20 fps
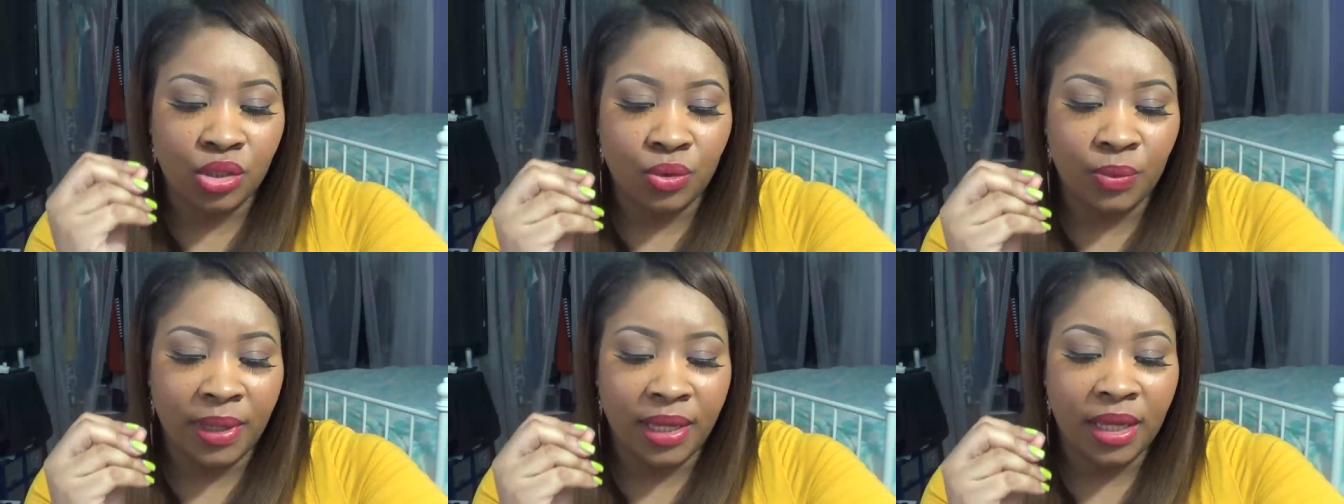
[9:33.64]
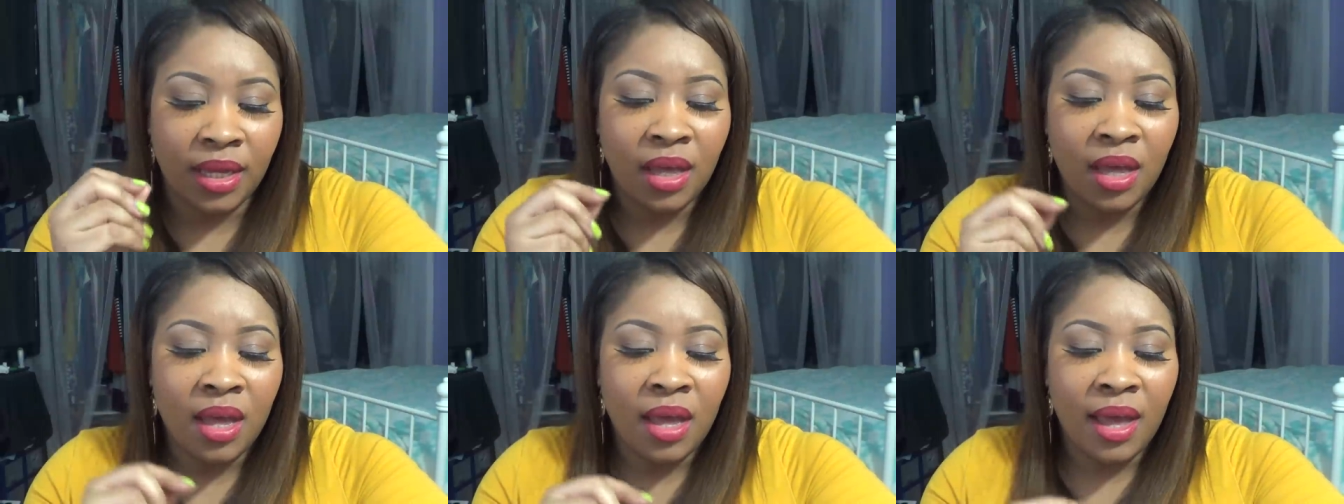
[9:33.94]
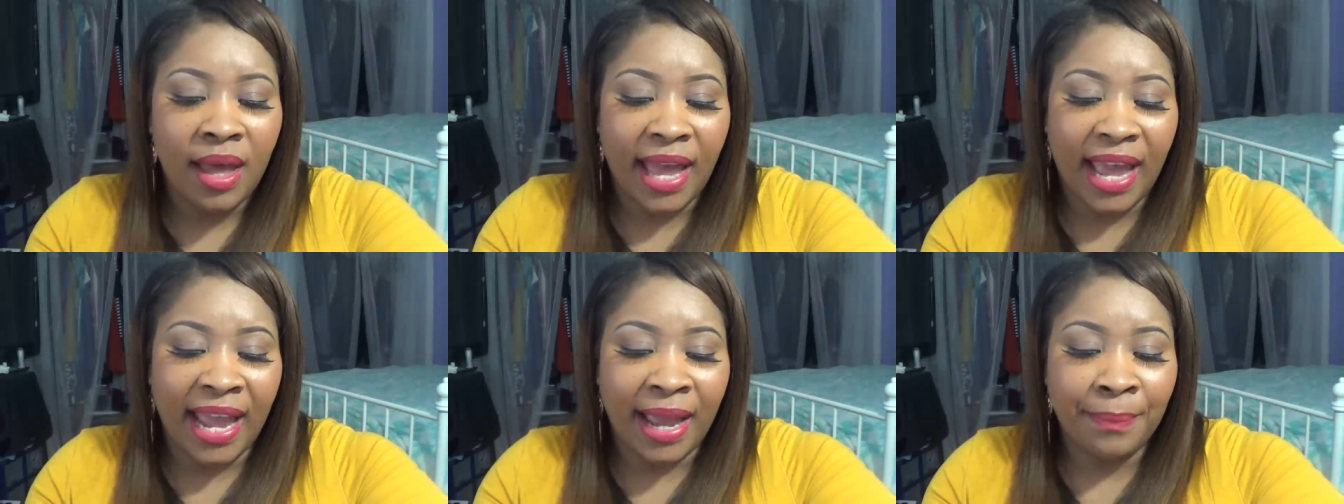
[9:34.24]
to it.
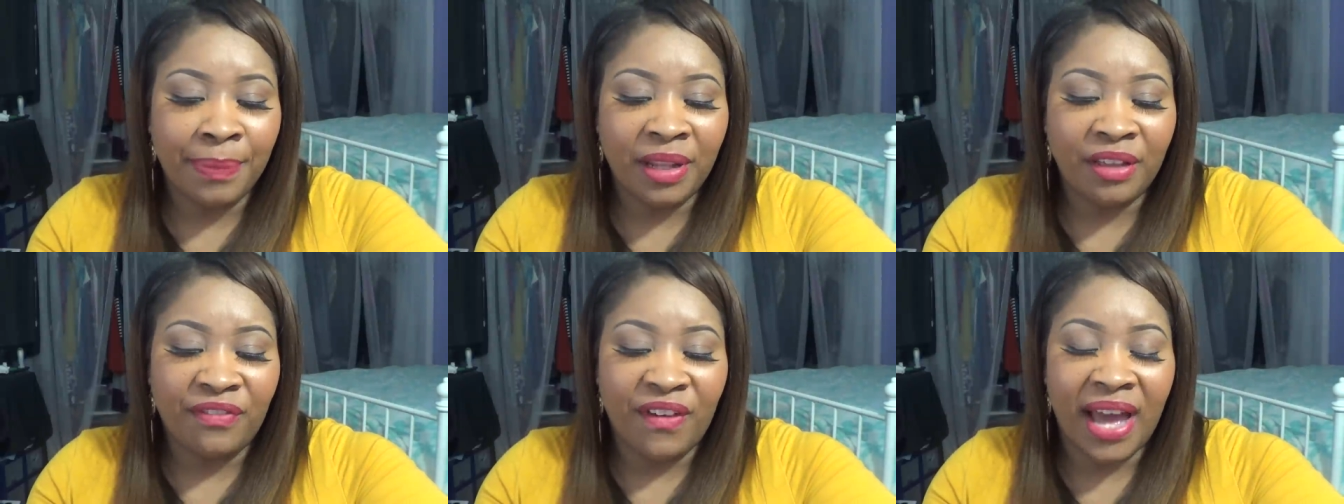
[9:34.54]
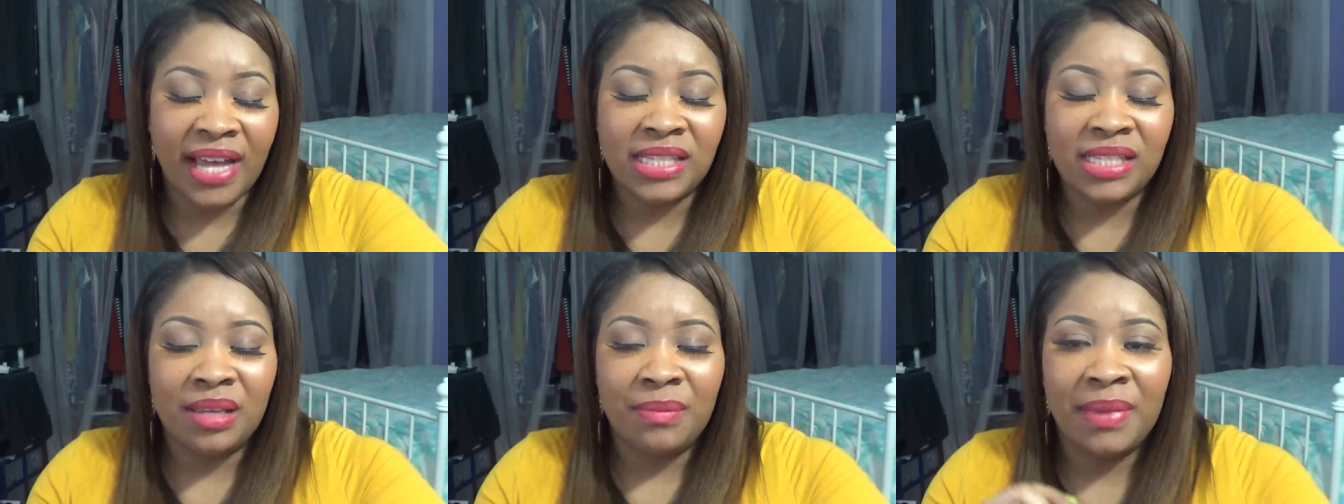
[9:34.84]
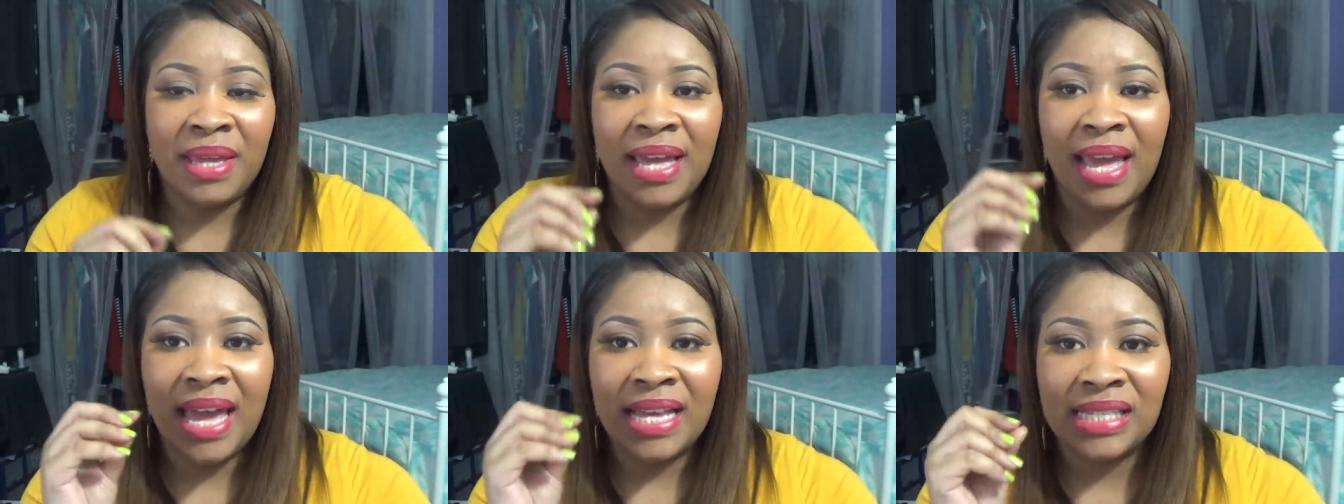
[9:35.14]
Amplified, to
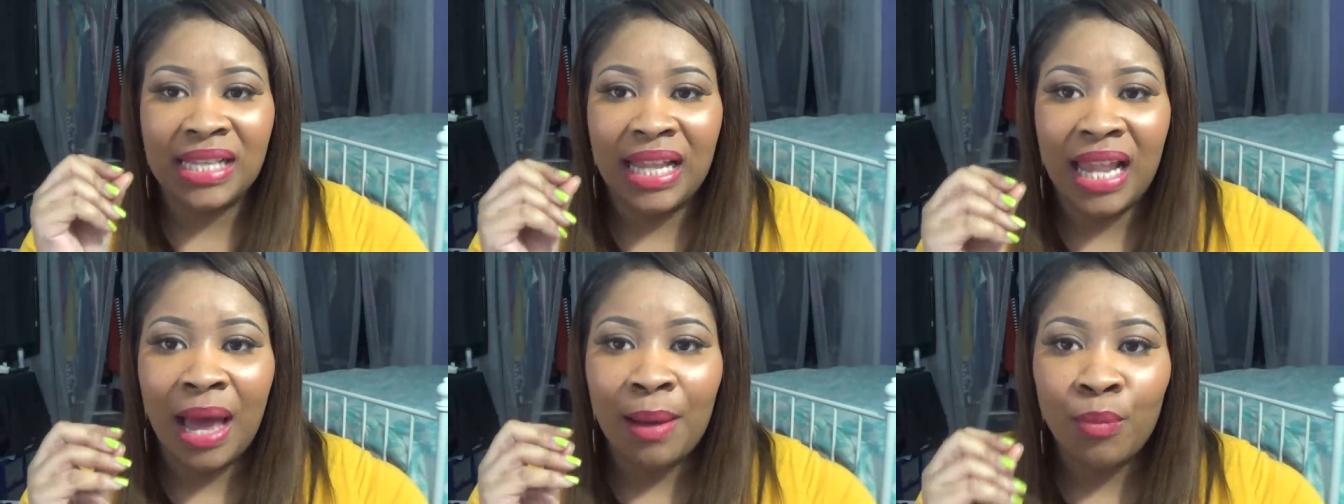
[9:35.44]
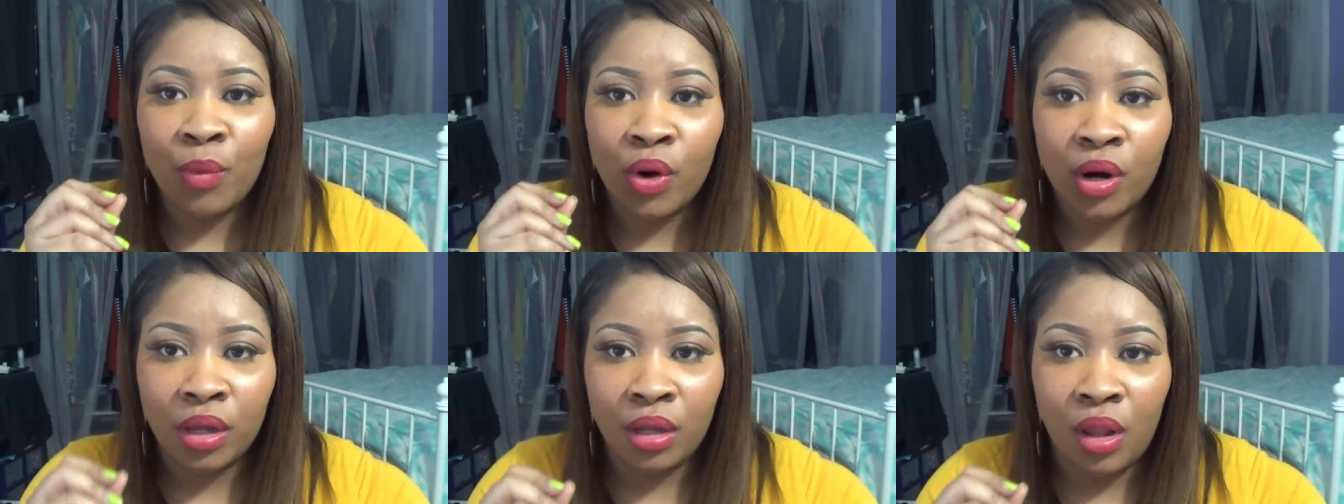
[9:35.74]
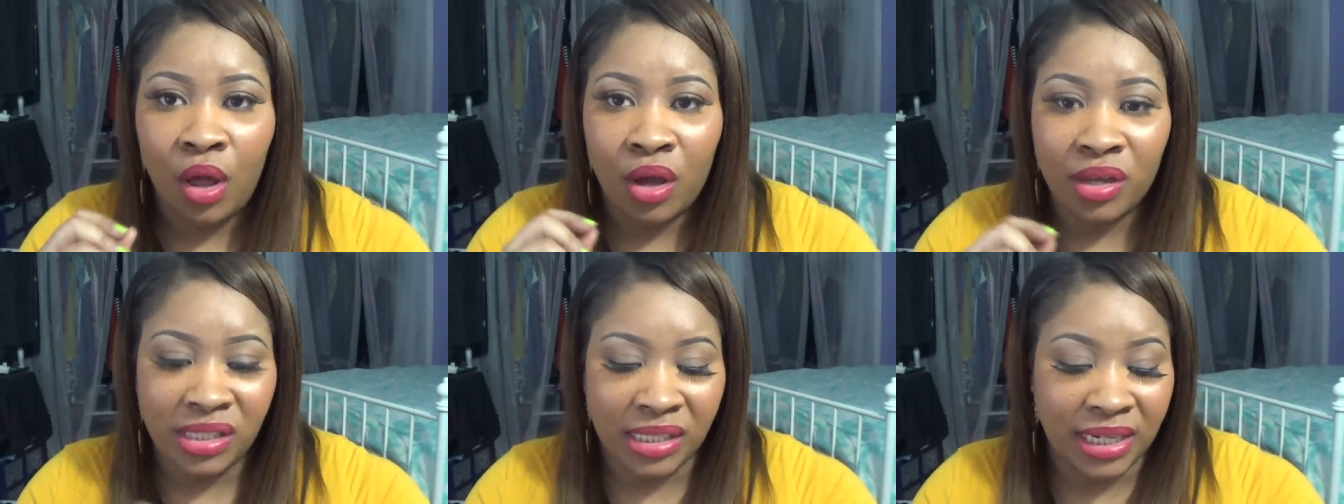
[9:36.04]
me, has a lot more
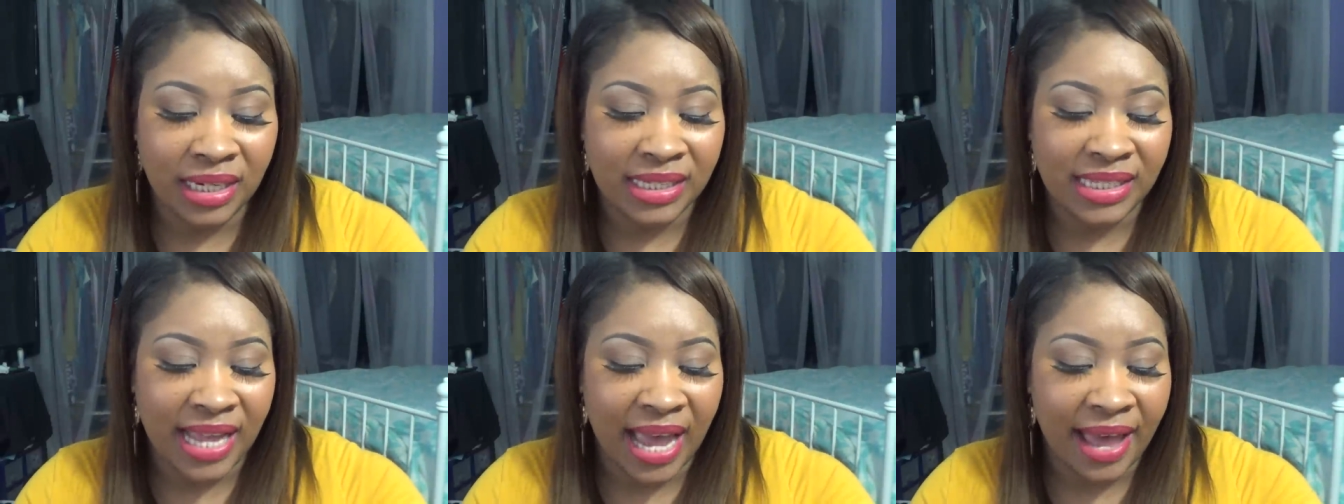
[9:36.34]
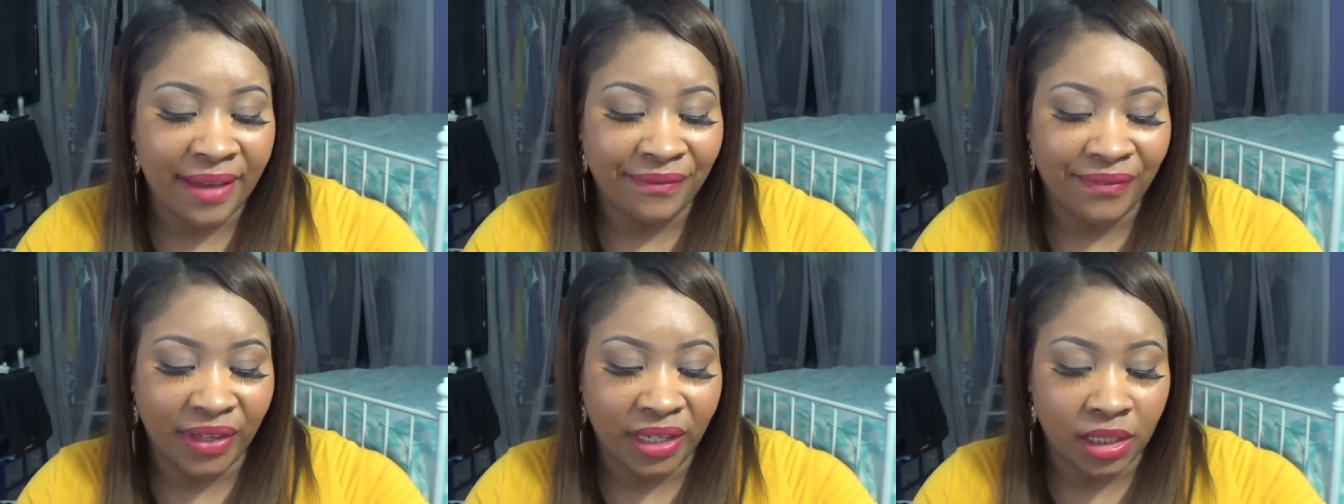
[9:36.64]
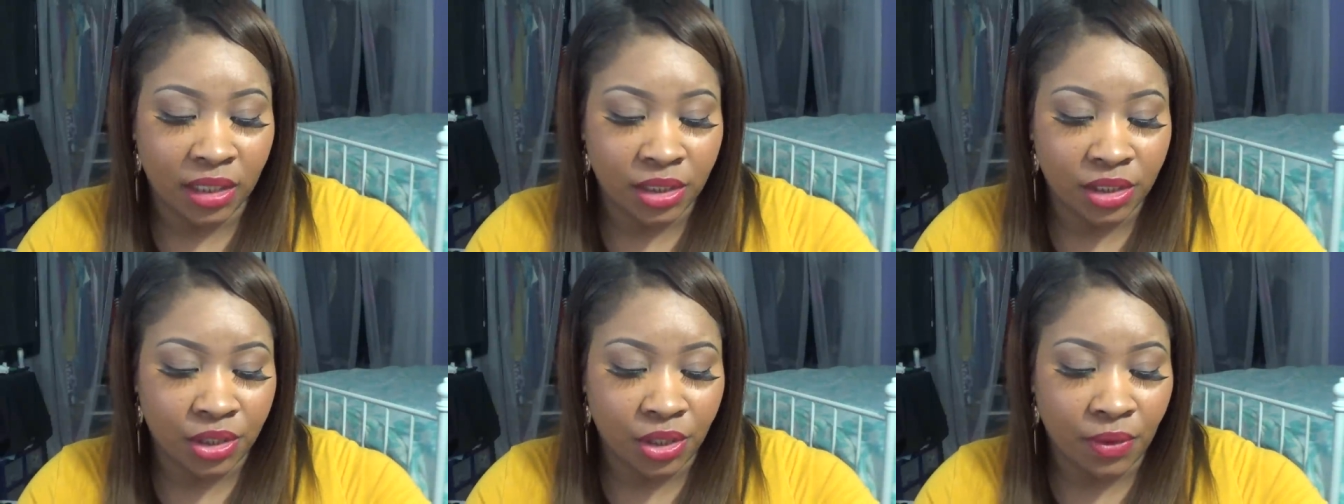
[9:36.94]
gloss than a satin
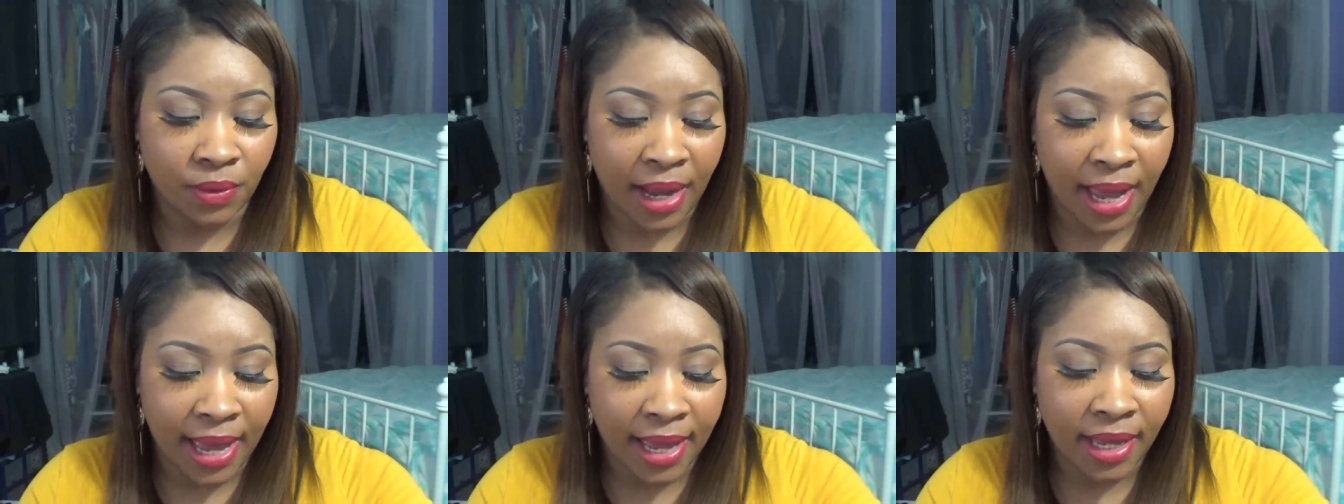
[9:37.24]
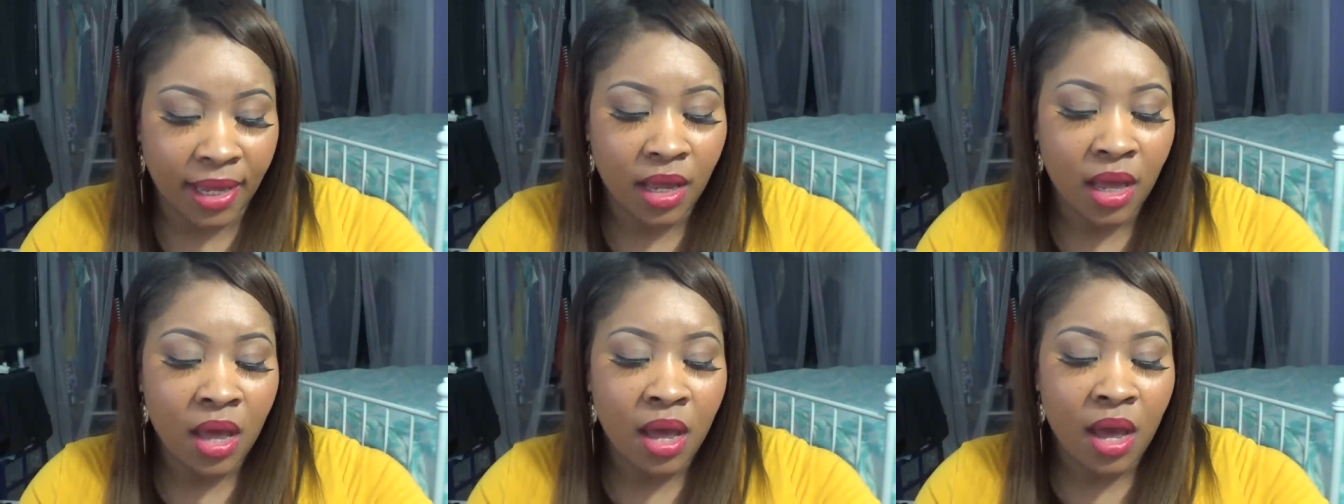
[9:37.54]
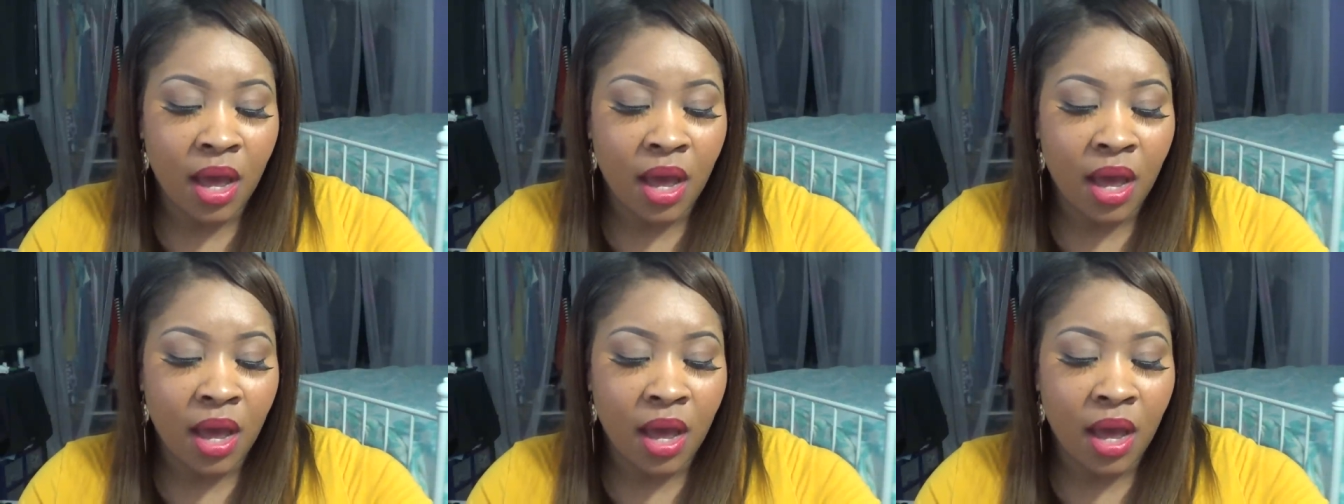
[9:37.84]
finish, okay?